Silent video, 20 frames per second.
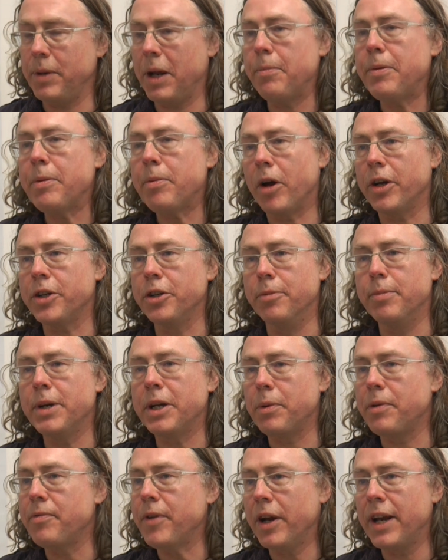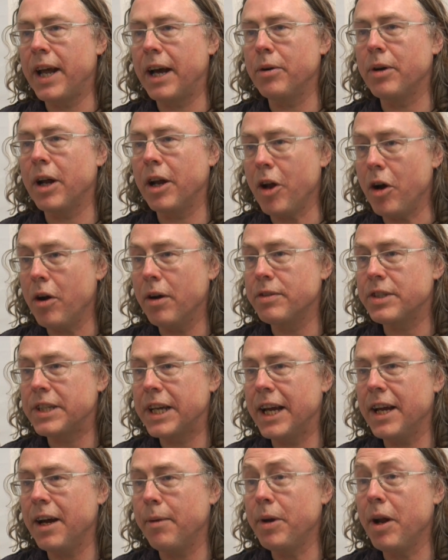People like you and me, we've known that all our lives,
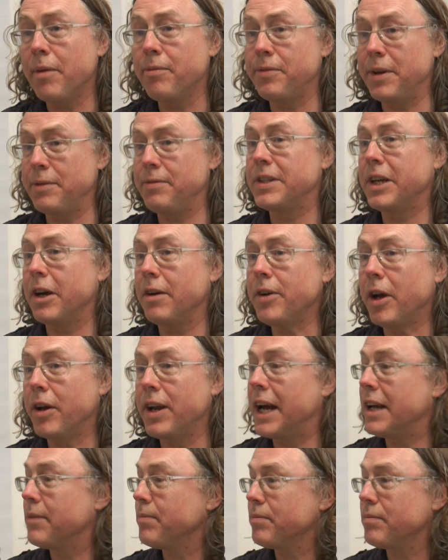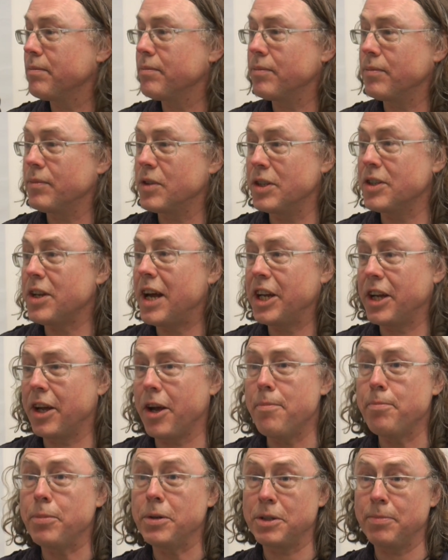yeah? I mean, I'm 50, I've known that since I had a
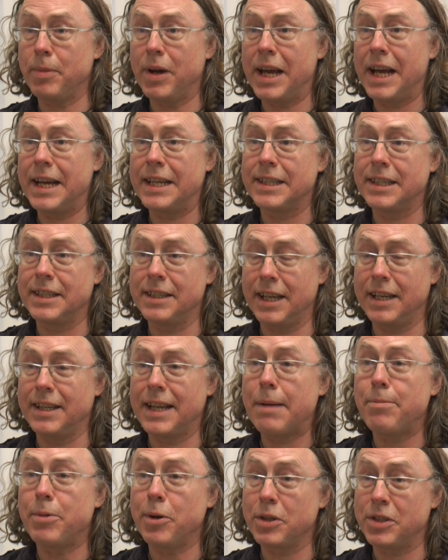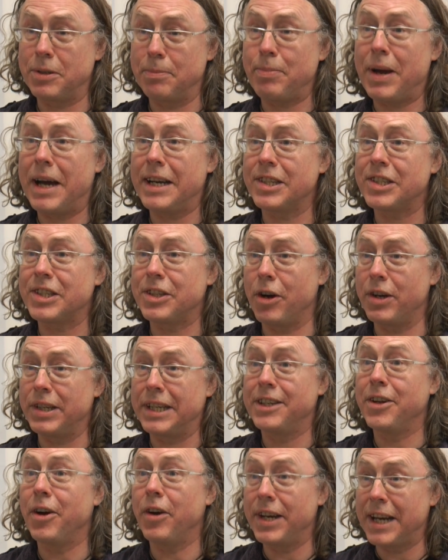gun put to my head in Nablus in Palestine
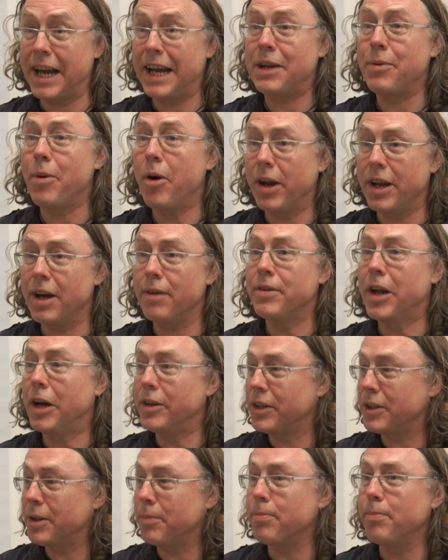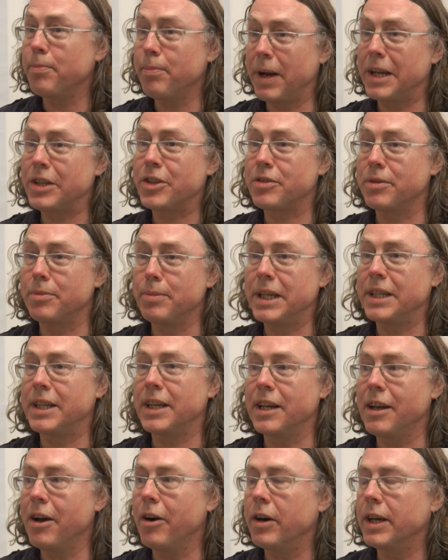in 1981. I've known that the mainstream
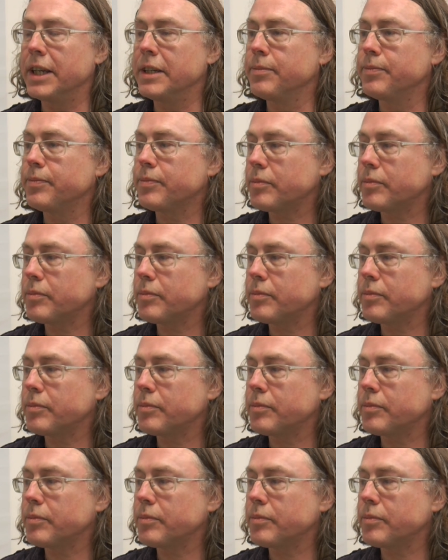media lie.